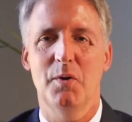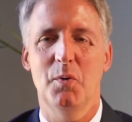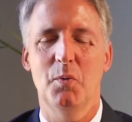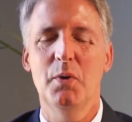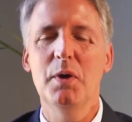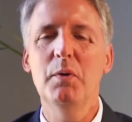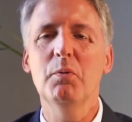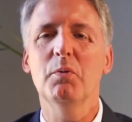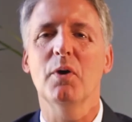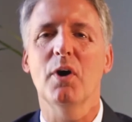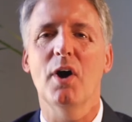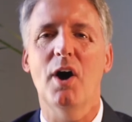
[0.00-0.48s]

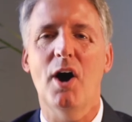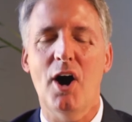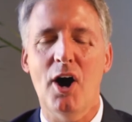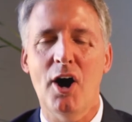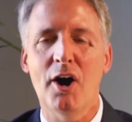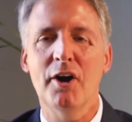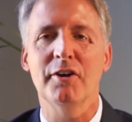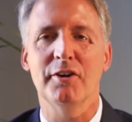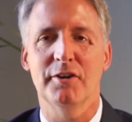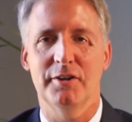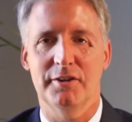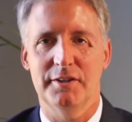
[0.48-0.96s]
We were
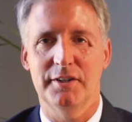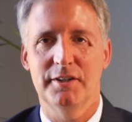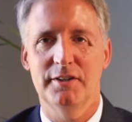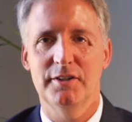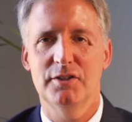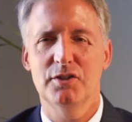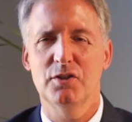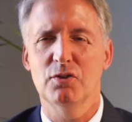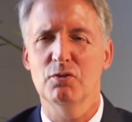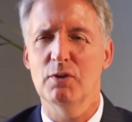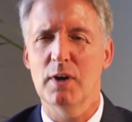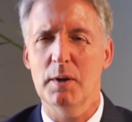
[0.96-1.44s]
honored
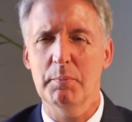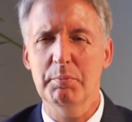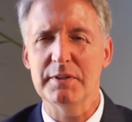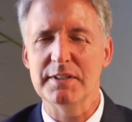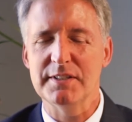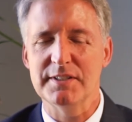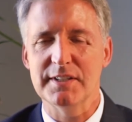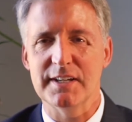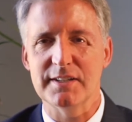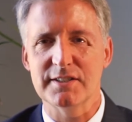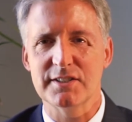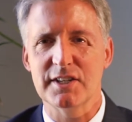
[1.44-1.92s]
to
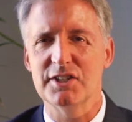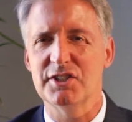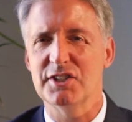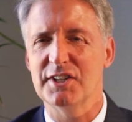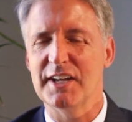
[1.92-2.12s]
represent such an